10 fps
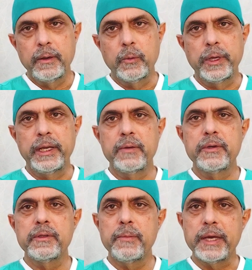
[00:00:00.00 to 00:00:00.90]

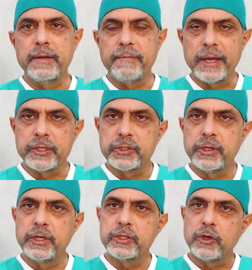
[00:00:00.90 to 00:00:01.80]
Whenever the
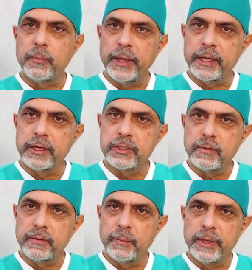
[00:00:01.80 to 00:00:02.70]
manufacturers or makers of the